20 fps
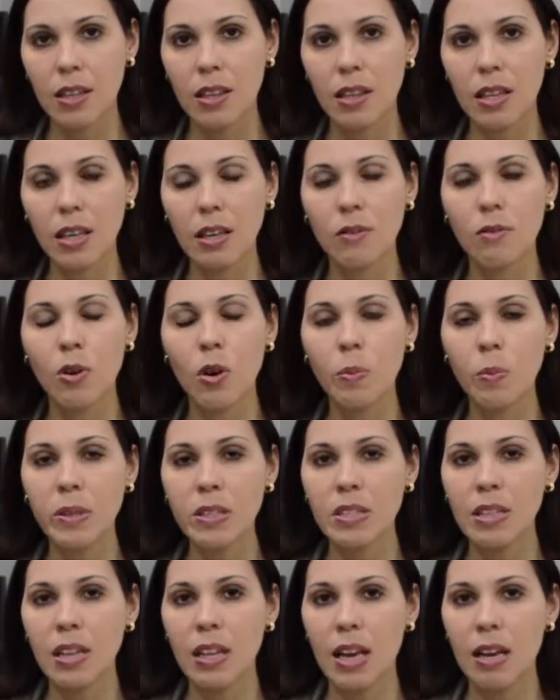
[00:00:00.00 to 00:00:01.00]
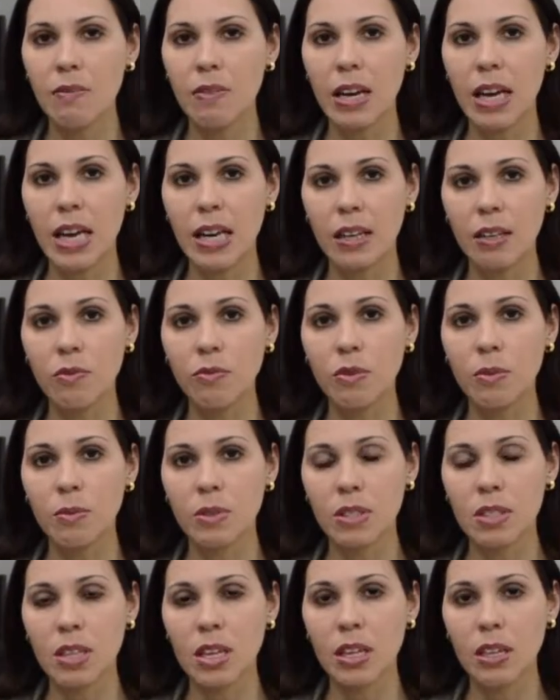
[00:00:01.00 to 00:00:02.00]
thick, ropey saliva hanging from
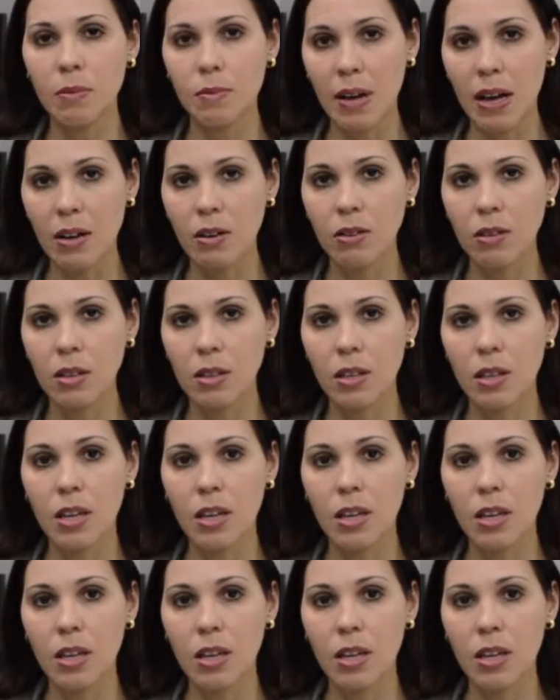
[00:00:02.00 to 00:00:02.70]
the tongue and mouth,